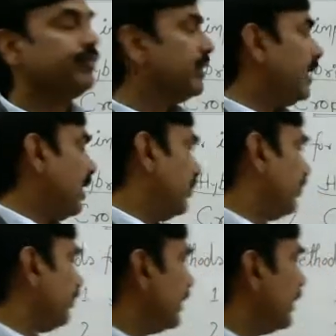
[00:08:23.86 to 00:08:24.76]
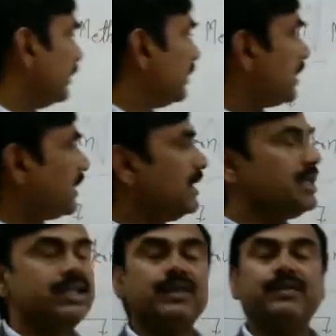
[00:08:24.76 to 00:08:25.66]
Now, the second
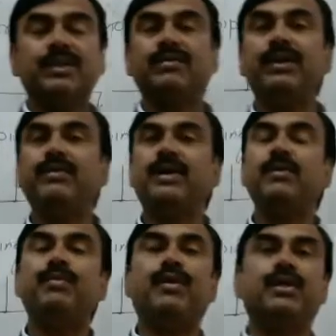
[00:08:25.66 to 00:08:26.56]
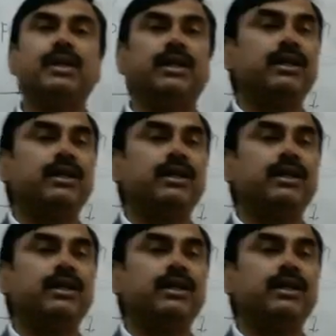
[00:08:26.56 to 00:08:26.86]
step is very, very important: